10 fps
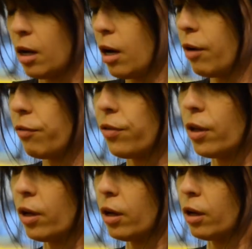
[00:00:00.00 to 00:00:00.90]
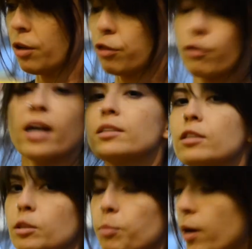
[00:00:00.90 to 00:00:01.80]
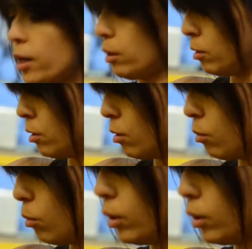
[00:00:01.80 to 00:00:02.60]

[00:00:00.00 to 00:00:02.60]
of the thoracic spine will